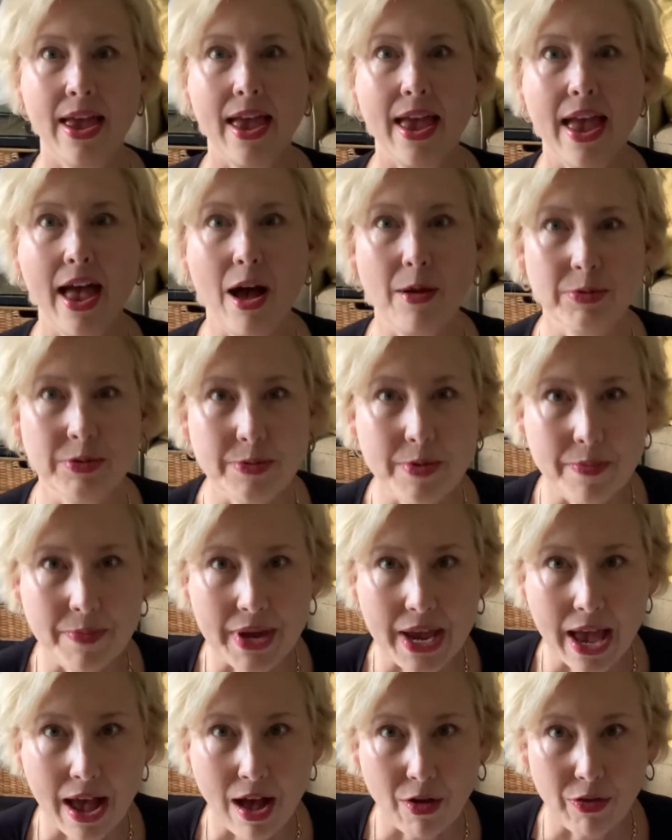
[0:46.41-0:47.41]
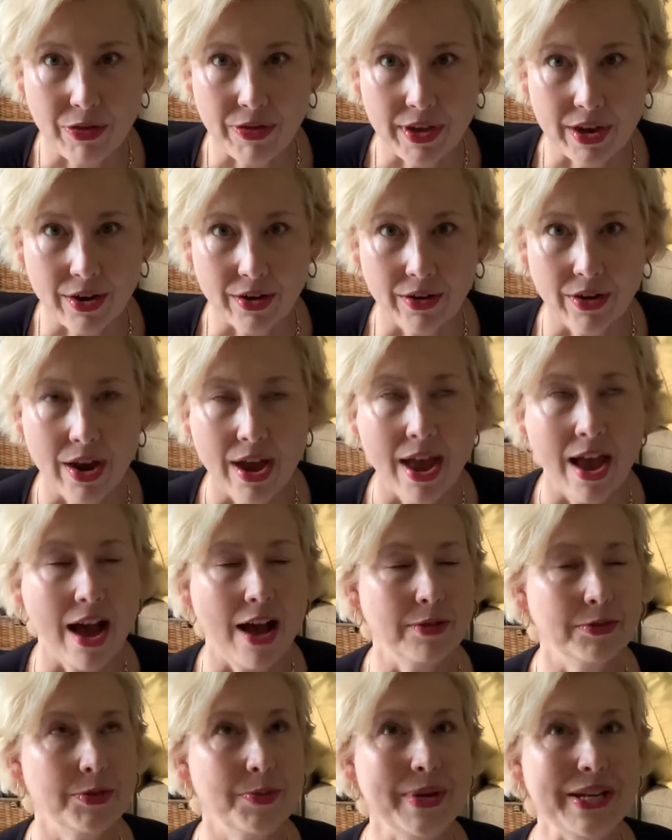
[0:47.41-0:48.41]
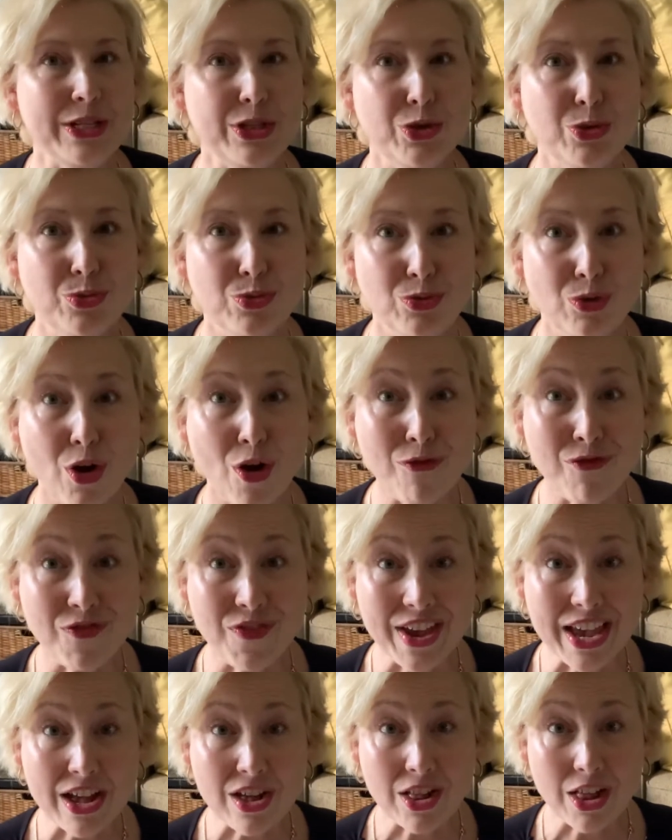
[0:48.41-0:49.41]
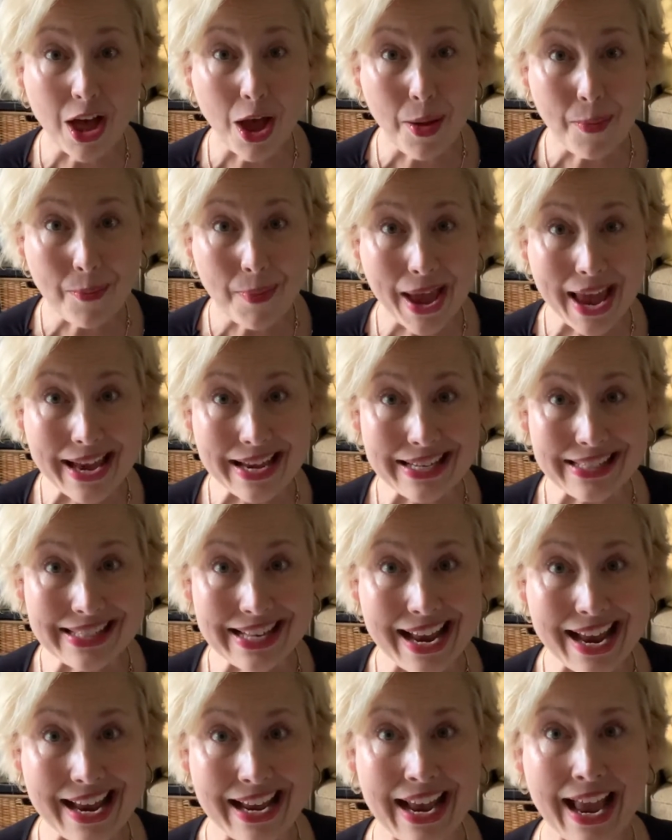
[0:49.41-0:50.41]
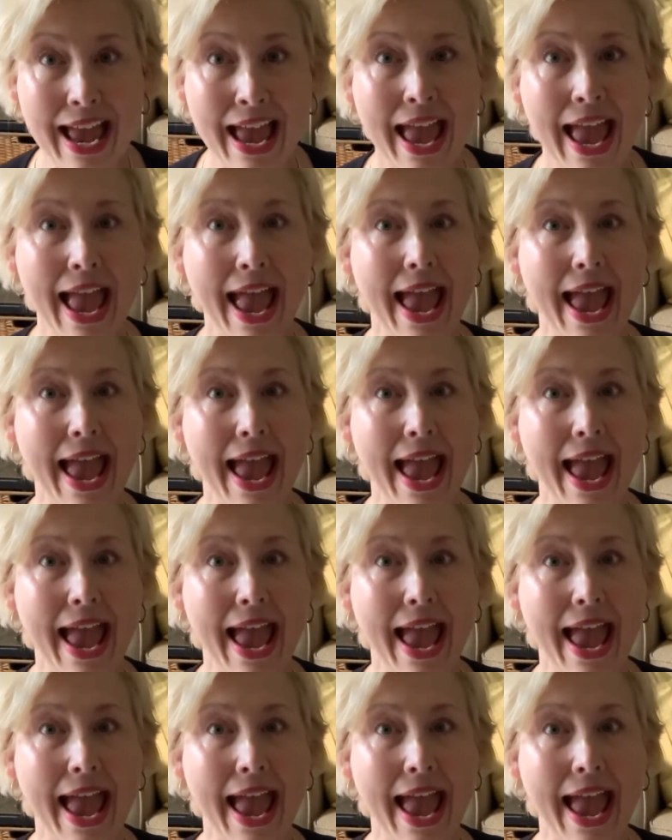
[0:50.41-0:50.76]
Helps me be healthier, helps me to feel amazing